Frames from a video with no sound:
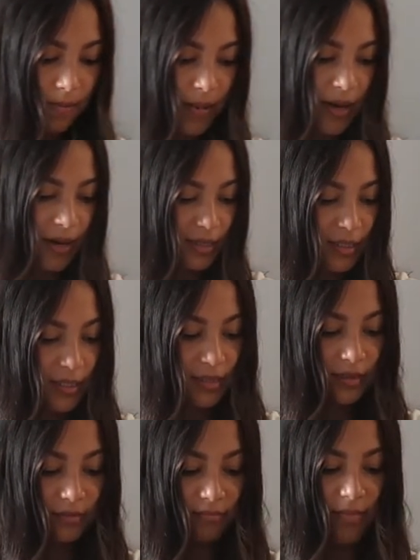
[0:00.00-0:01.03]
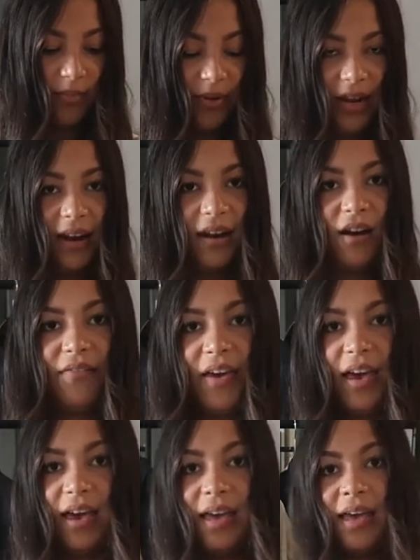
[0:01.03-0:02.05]
but I mean I love
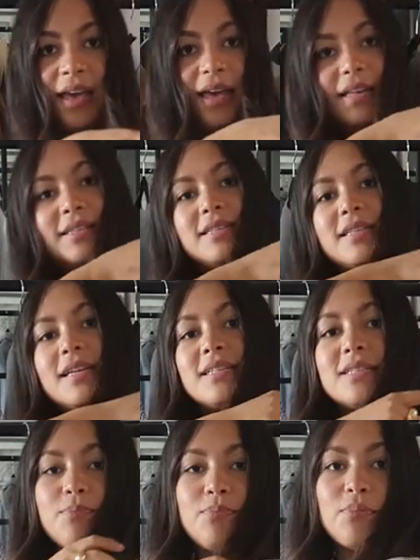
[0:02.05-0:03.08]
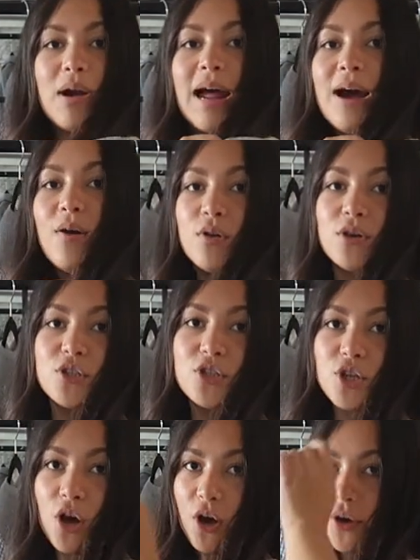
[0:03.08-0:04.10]
it. It's this brown
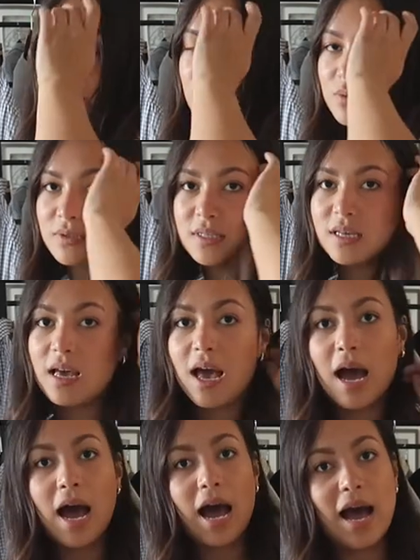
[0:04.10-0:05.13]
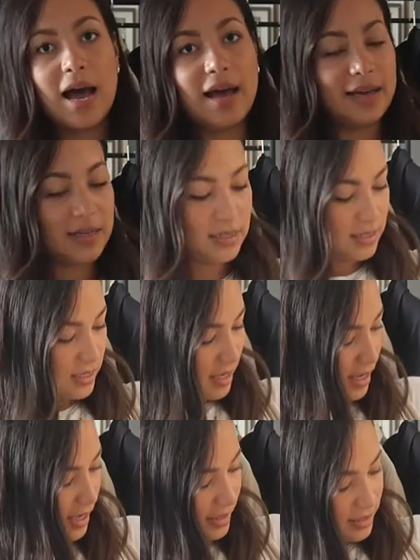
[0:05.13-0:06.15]
tote and
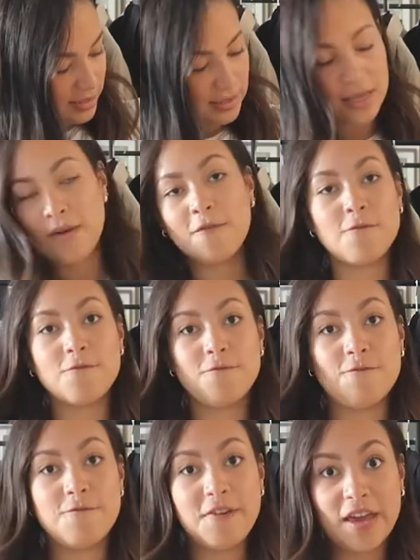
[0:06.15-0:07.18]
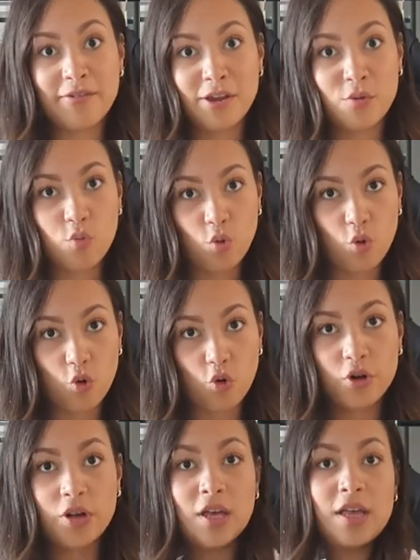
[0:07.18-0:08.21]
it's very
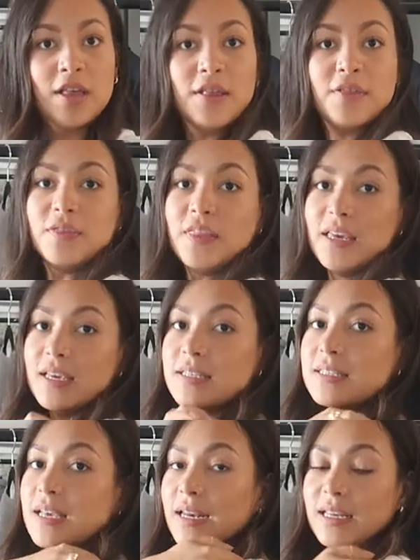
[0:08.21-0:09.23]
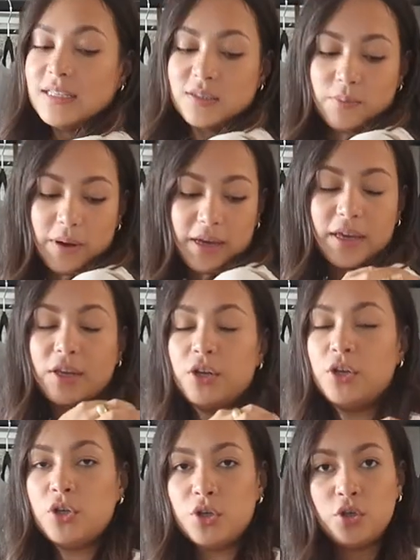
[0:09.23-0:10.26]
worn, this, I need to buy a
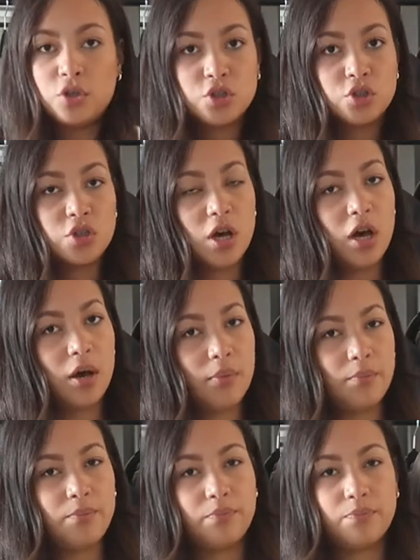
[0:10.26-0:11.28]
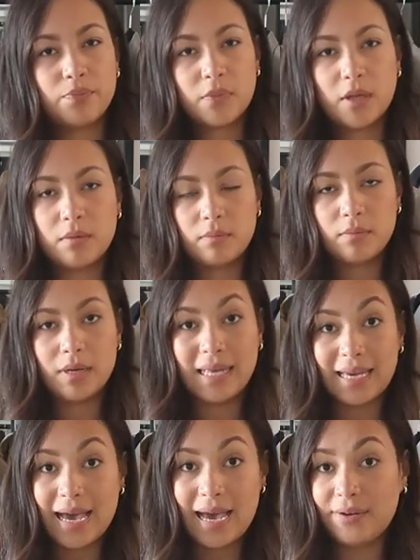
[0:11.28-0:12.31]
new
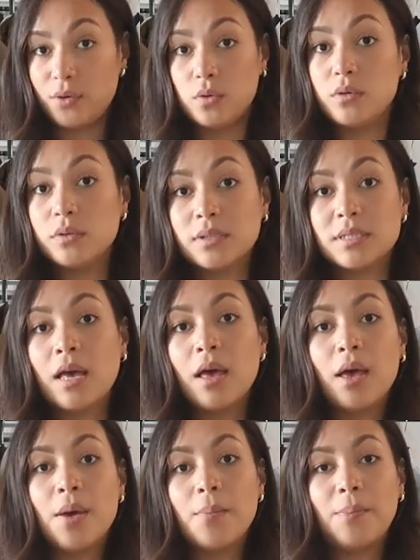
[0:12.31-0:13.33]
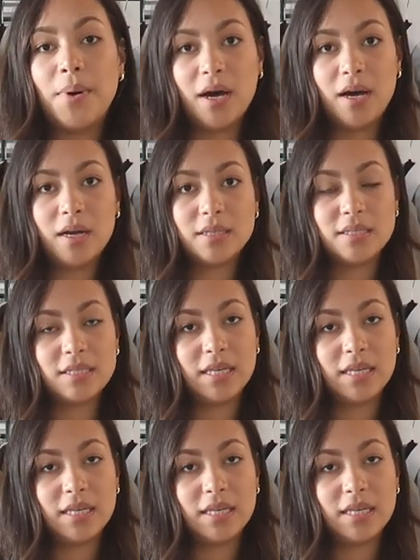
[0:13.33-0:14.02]
like candles, but